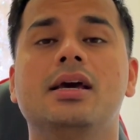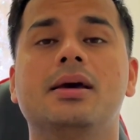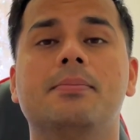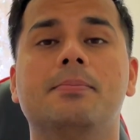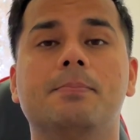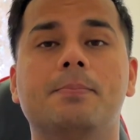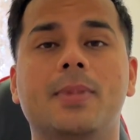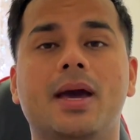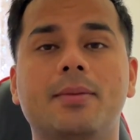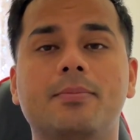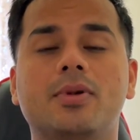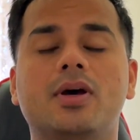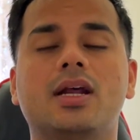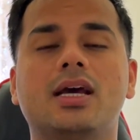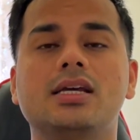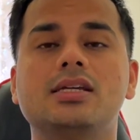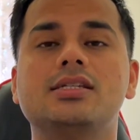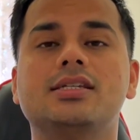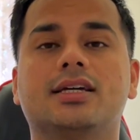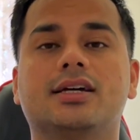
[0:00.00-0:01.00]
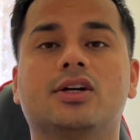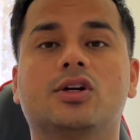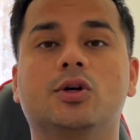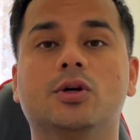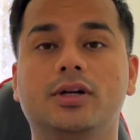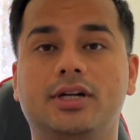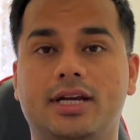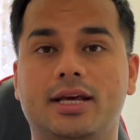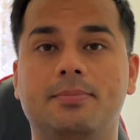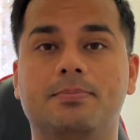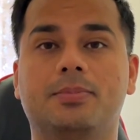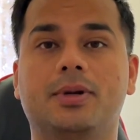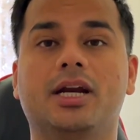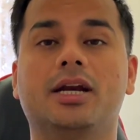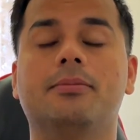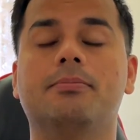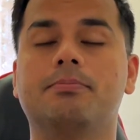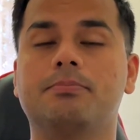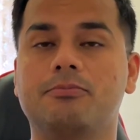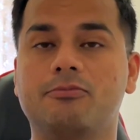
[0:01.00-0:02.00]
Memorize a good
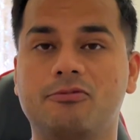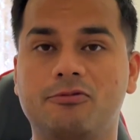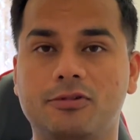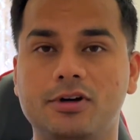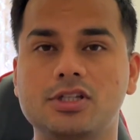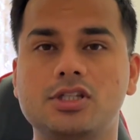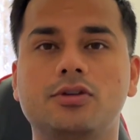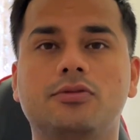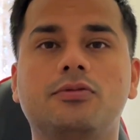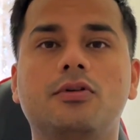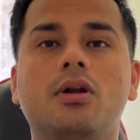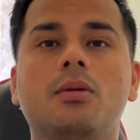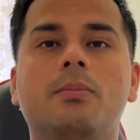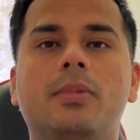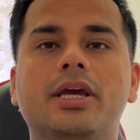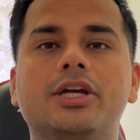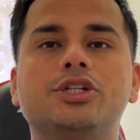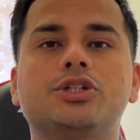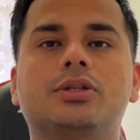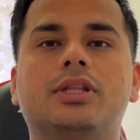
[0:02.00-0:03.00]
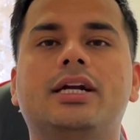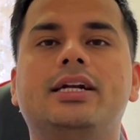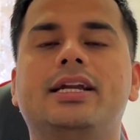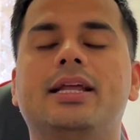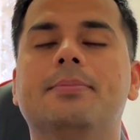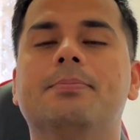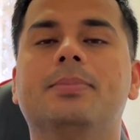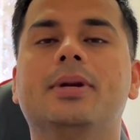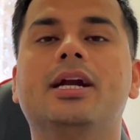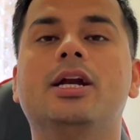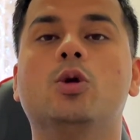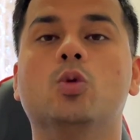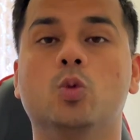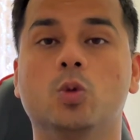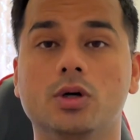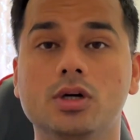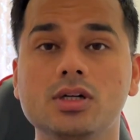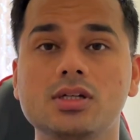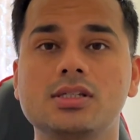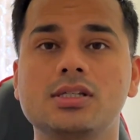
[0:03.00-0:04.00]
template. First of all, make sure that template
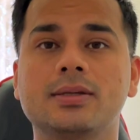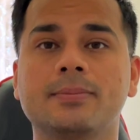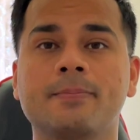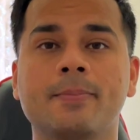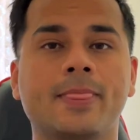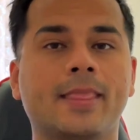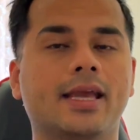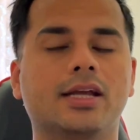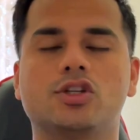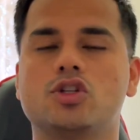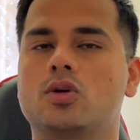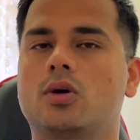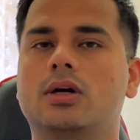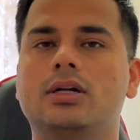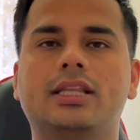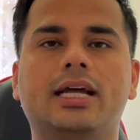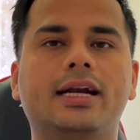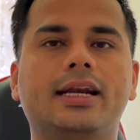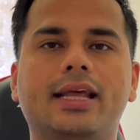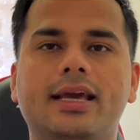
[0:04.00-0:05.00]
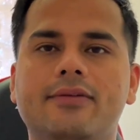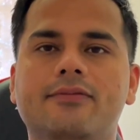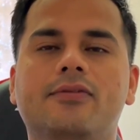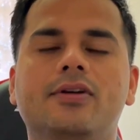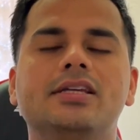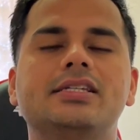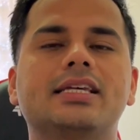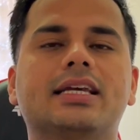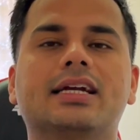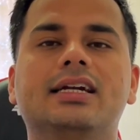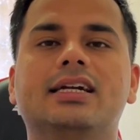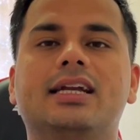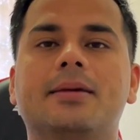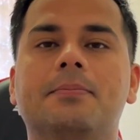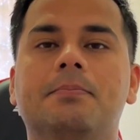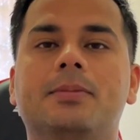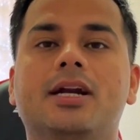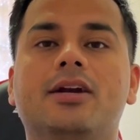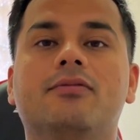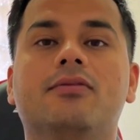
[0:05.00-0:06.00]
works. It's not that every single
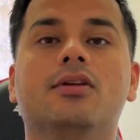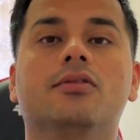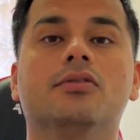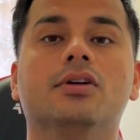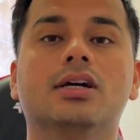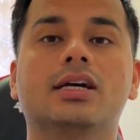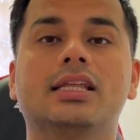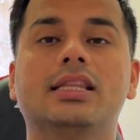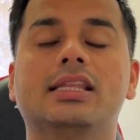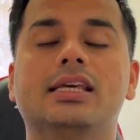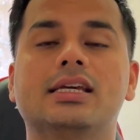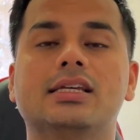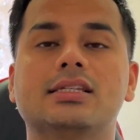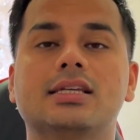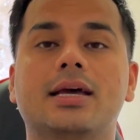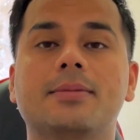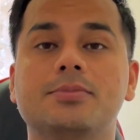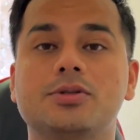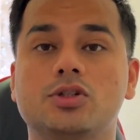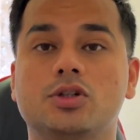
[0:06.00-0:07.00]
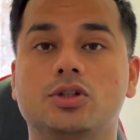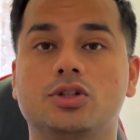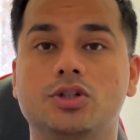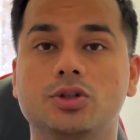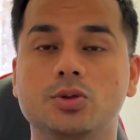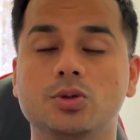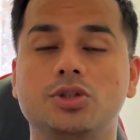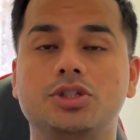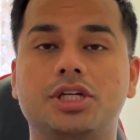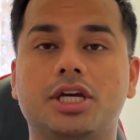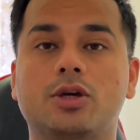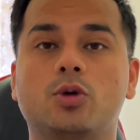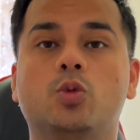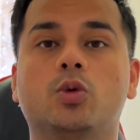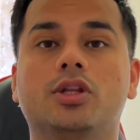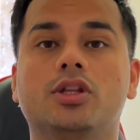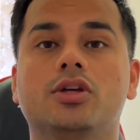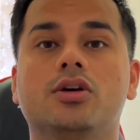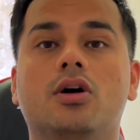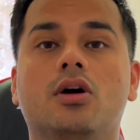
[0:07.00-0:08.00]
template will work in the exam, so do check
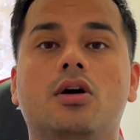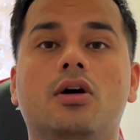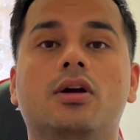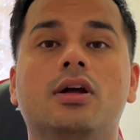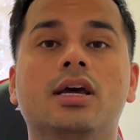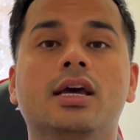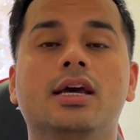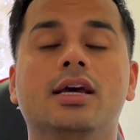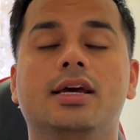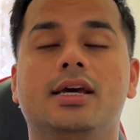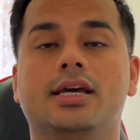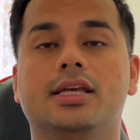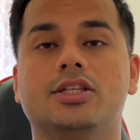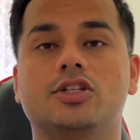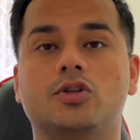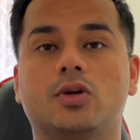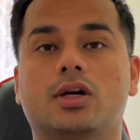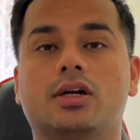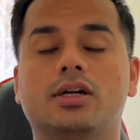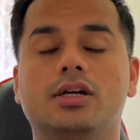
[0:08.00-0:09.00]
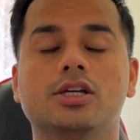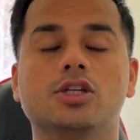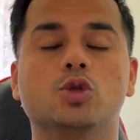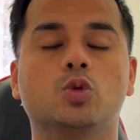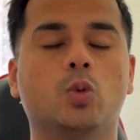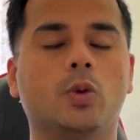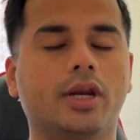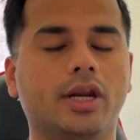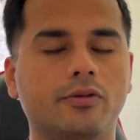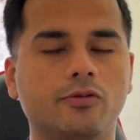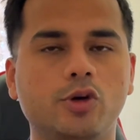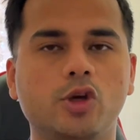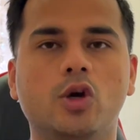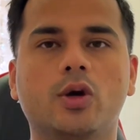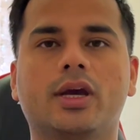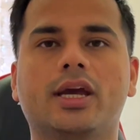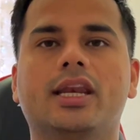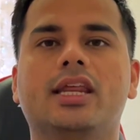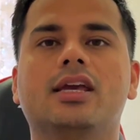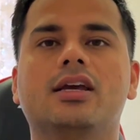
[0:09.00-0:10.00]
with your instructors wherever you're
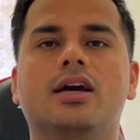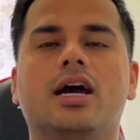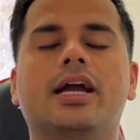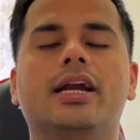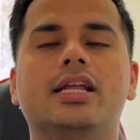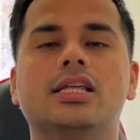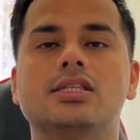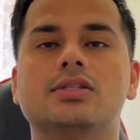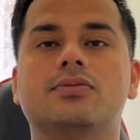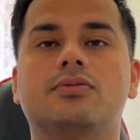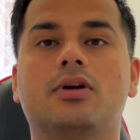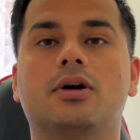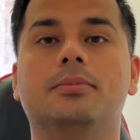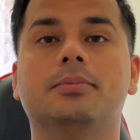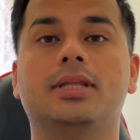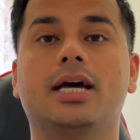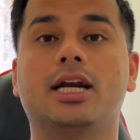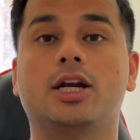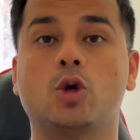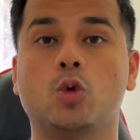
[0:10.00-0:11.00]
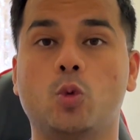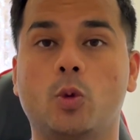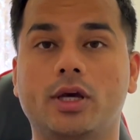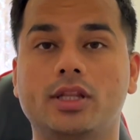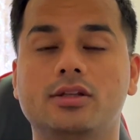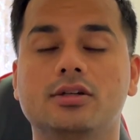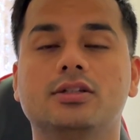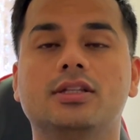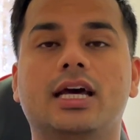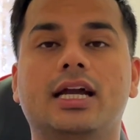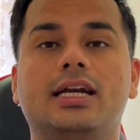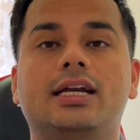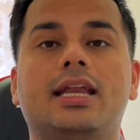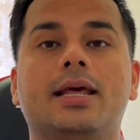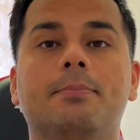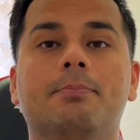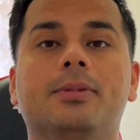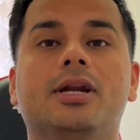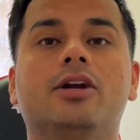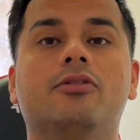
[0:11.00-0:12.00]
getting guidance from, that whether that
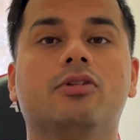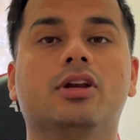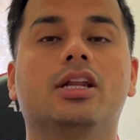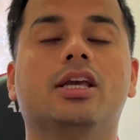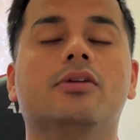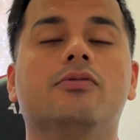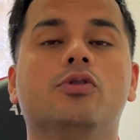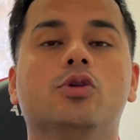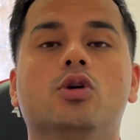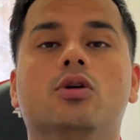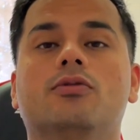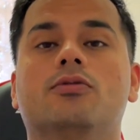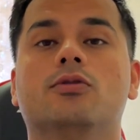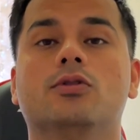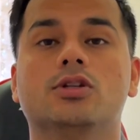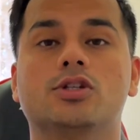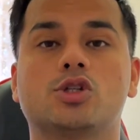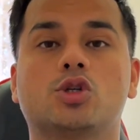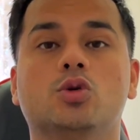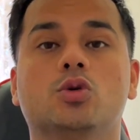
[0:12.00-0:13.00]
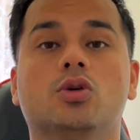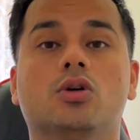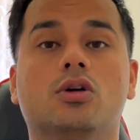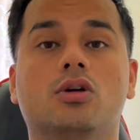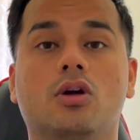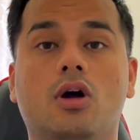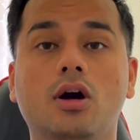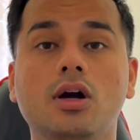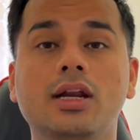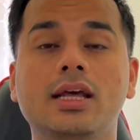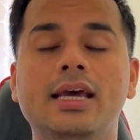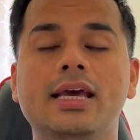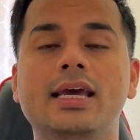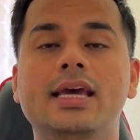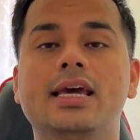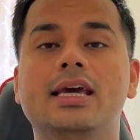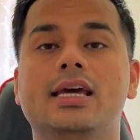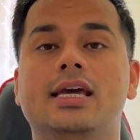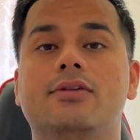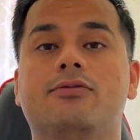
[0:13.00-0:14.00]
template will give you a full score or not.
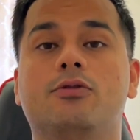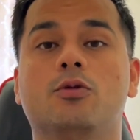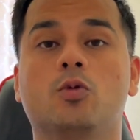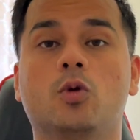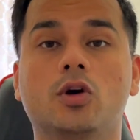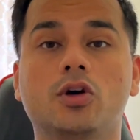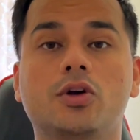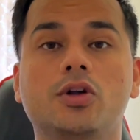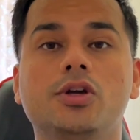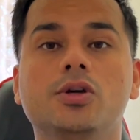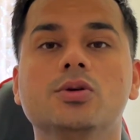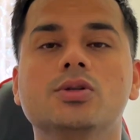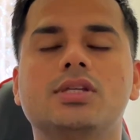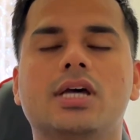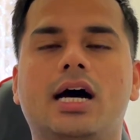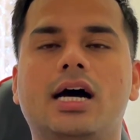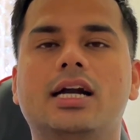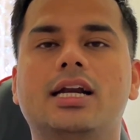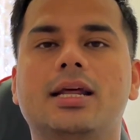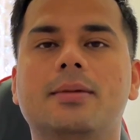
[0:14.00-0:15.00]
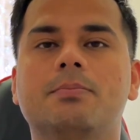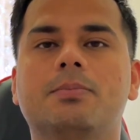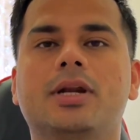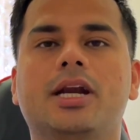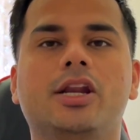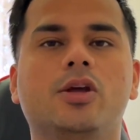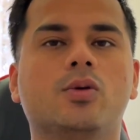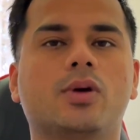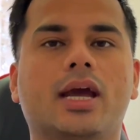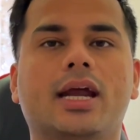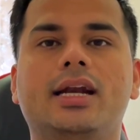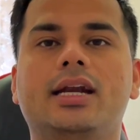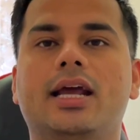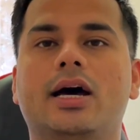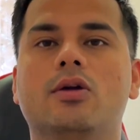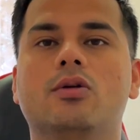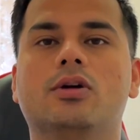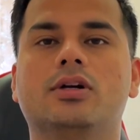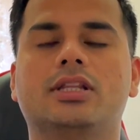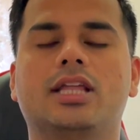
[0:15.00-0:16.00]
If you want to use our template, you can
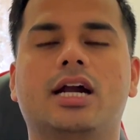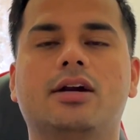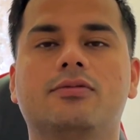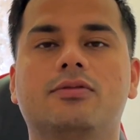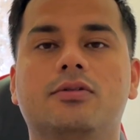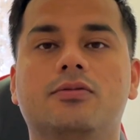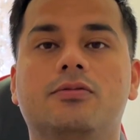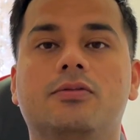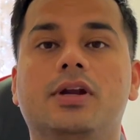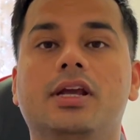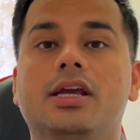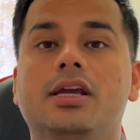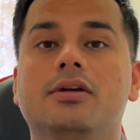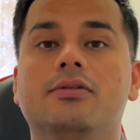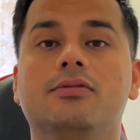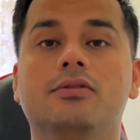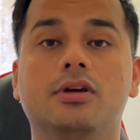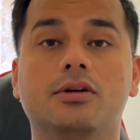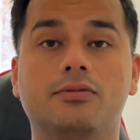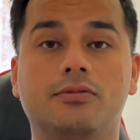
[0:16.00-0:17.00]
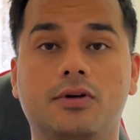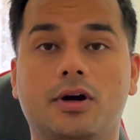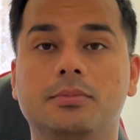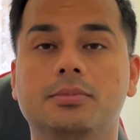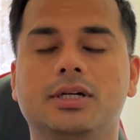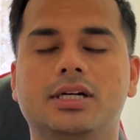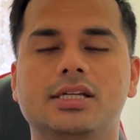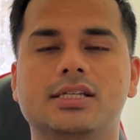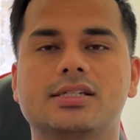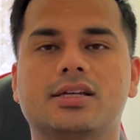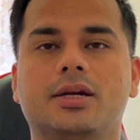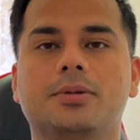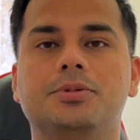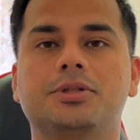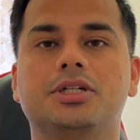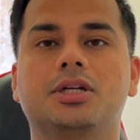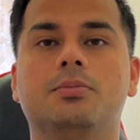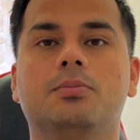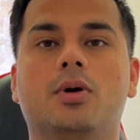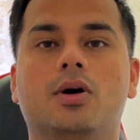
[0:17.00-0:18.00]
download that for free from the
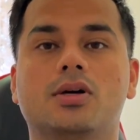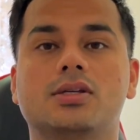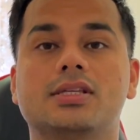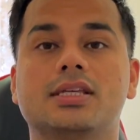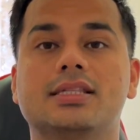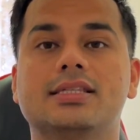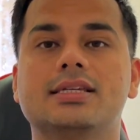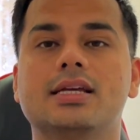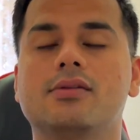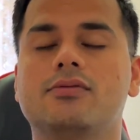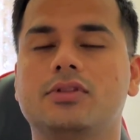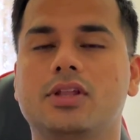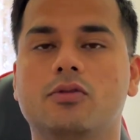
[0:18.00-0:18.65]
description box itself.